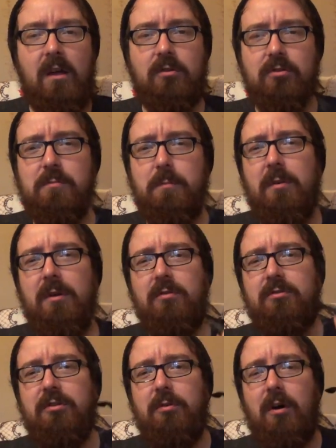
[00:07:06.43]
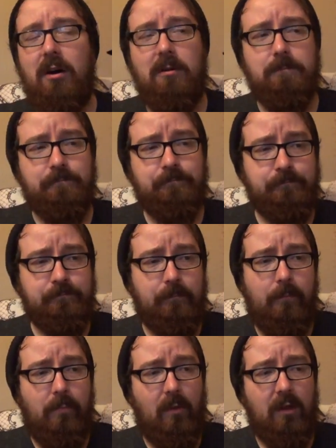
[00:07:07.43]
it doesn't burn too hot
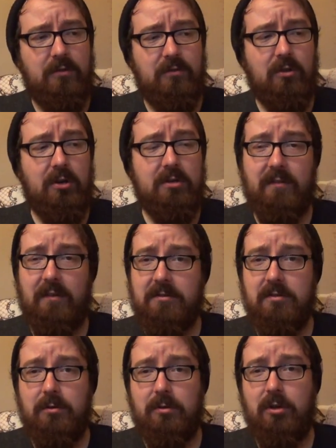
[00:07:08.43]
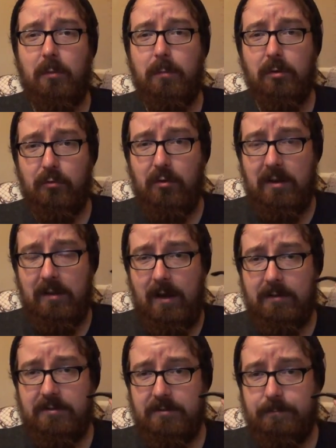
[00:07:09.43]
and you notice I've had to do a couple of
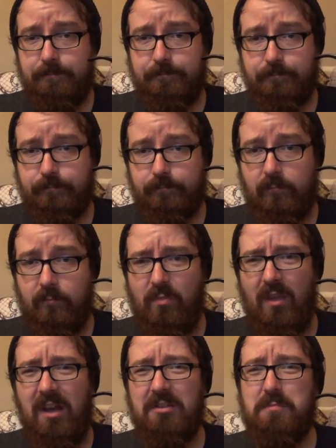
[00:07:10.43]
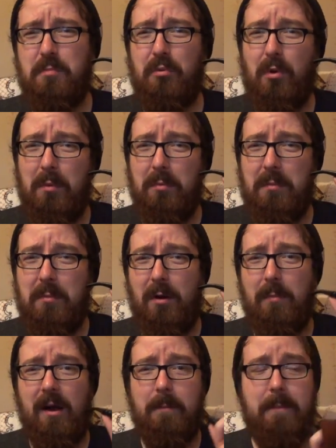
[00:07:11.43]
relights that's probably more
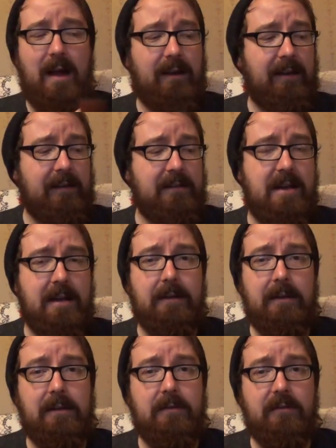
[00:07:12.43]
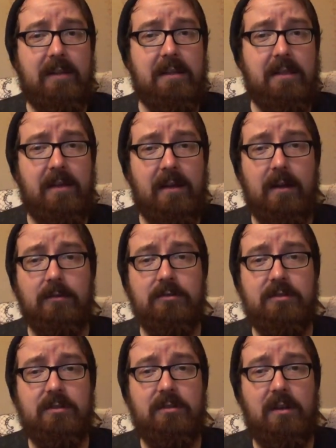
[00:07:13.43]
my packing technique than anything
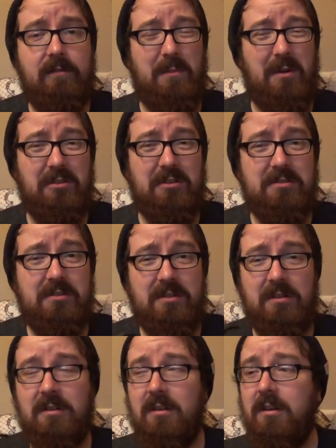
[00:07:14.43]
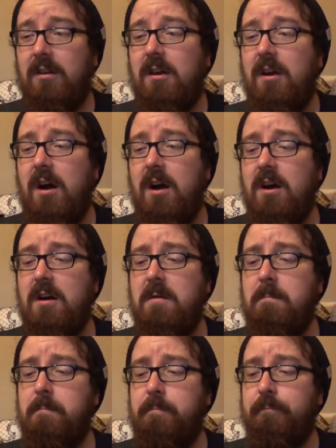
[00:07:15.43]
else if I'm honest
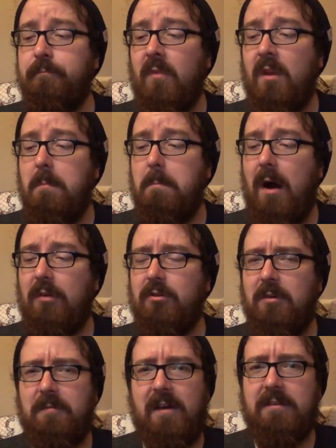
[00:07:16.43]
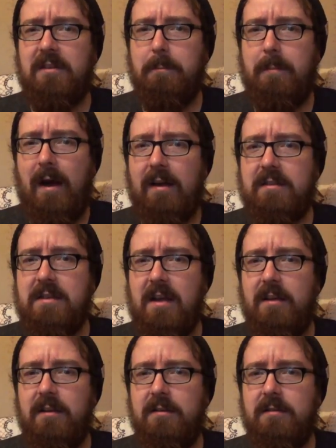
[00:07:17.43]
um, but I don't find it bitey
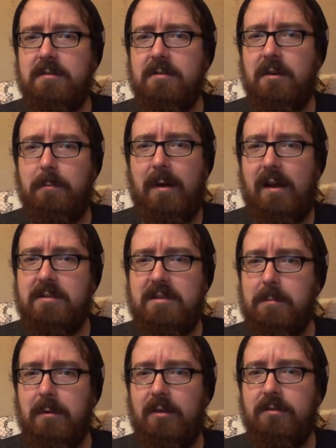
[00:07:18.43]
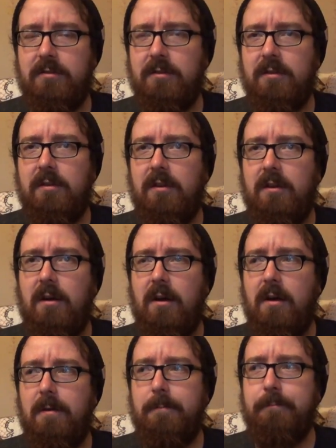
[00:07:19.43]
it's not a bitey blend
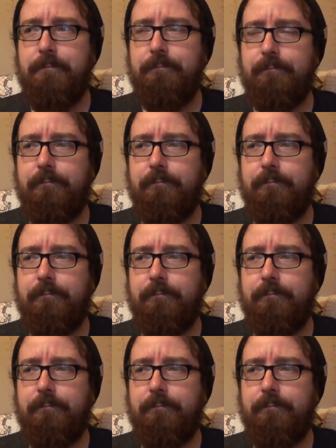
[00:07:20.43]
um,